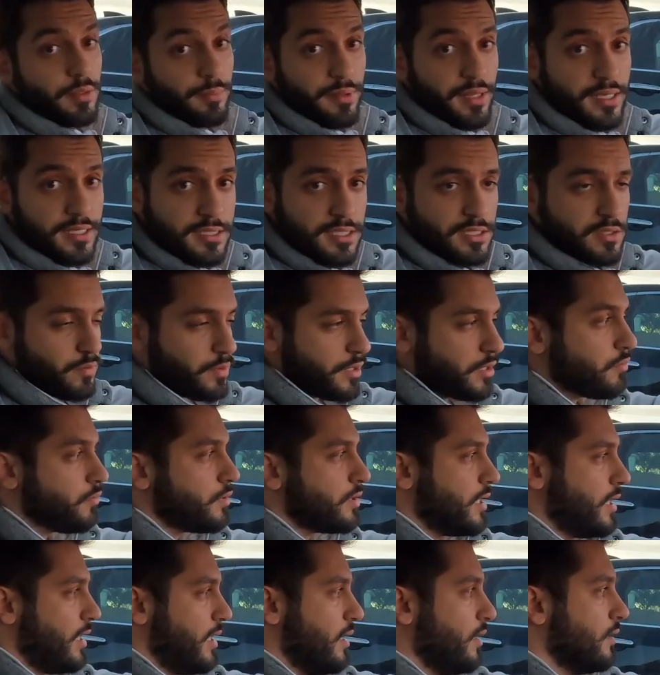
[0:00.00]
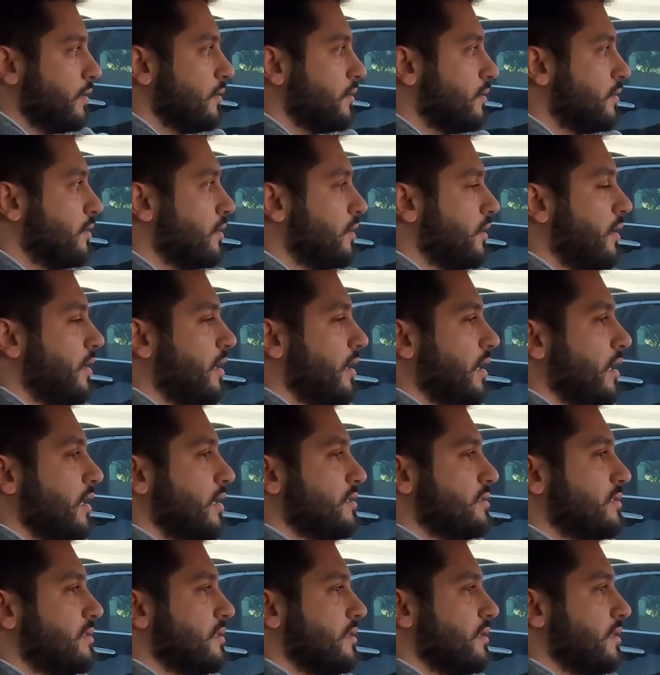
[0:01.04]
places where you want to end
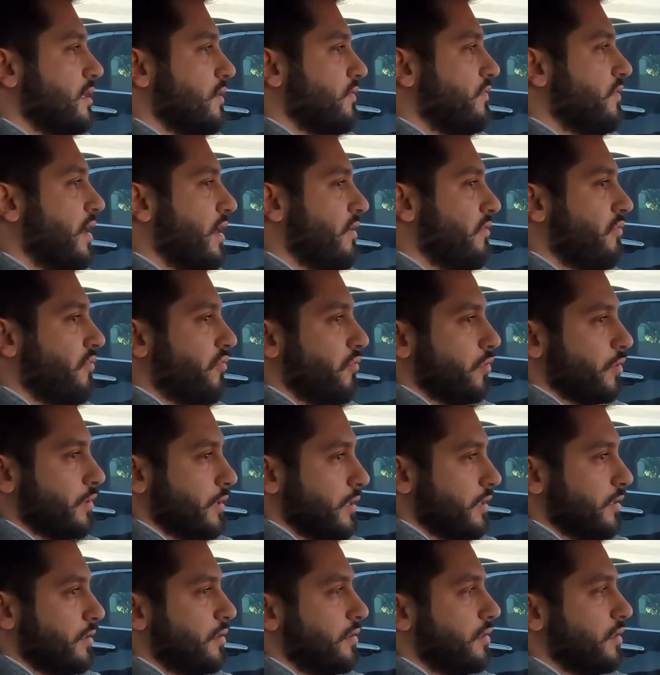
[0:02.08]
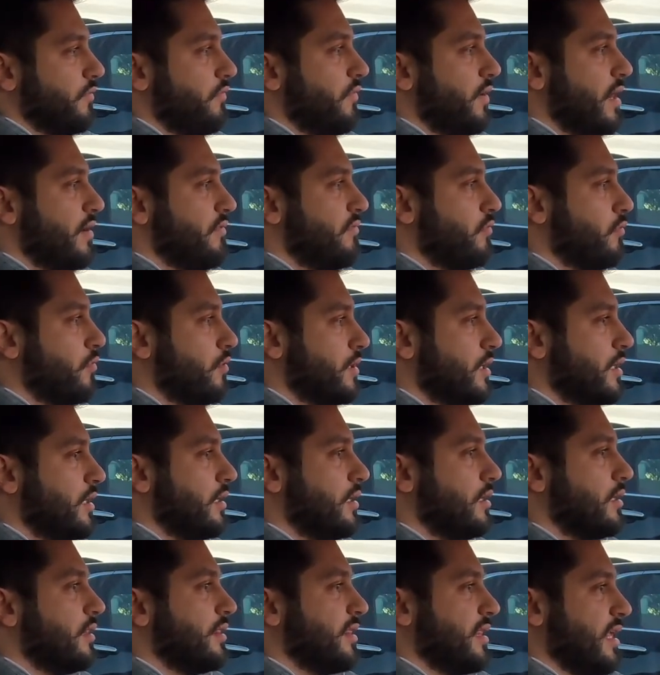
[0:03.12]
is the 540. The
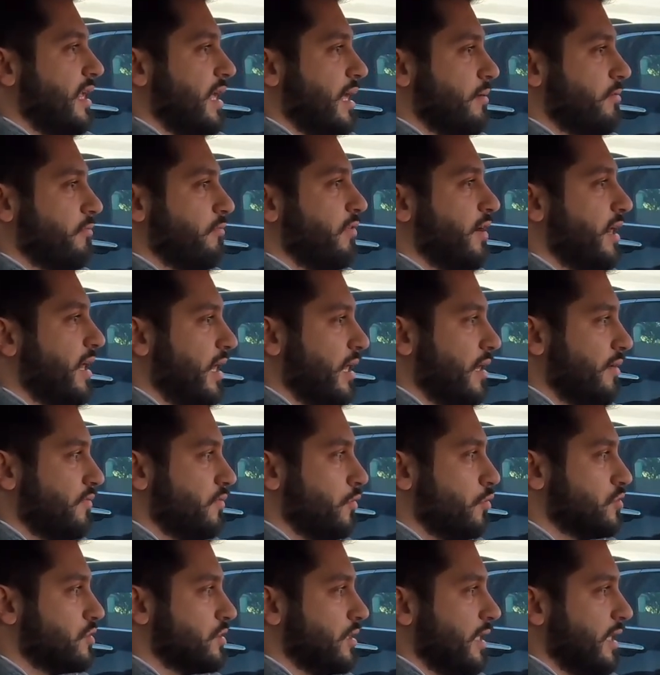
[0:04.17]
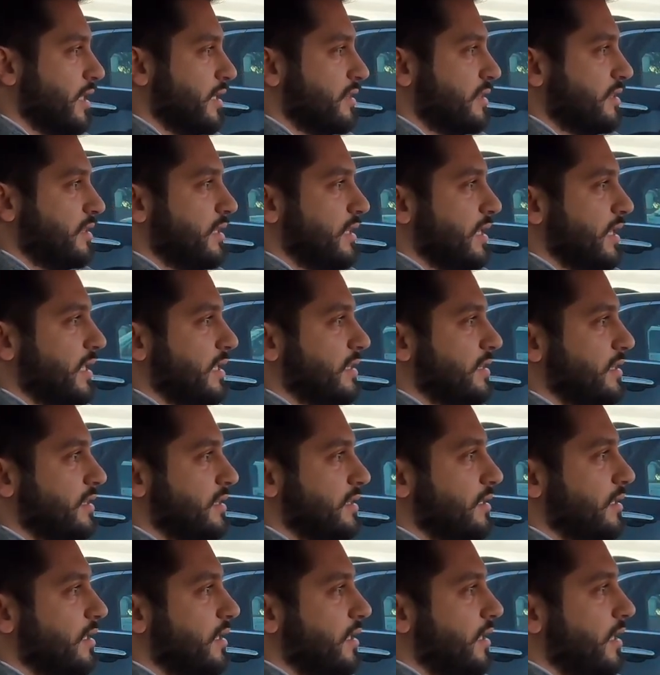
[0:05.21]
540, the M5, those are like the
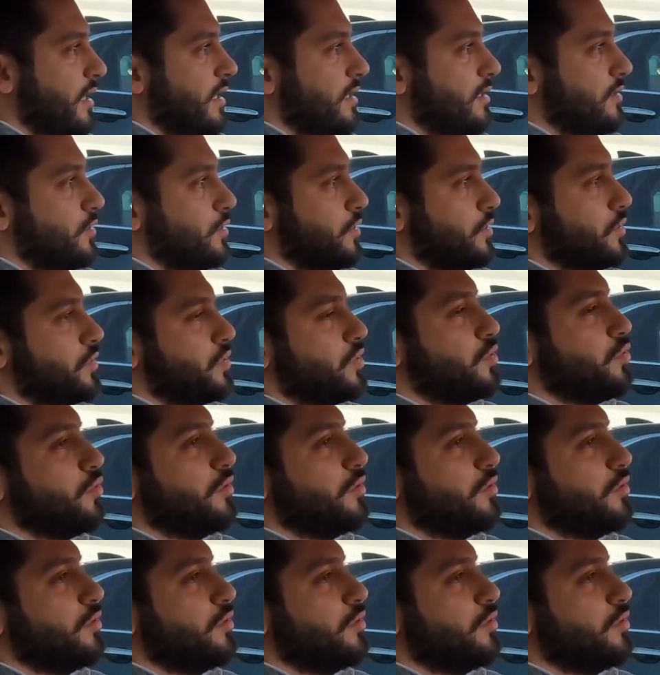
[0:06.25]
2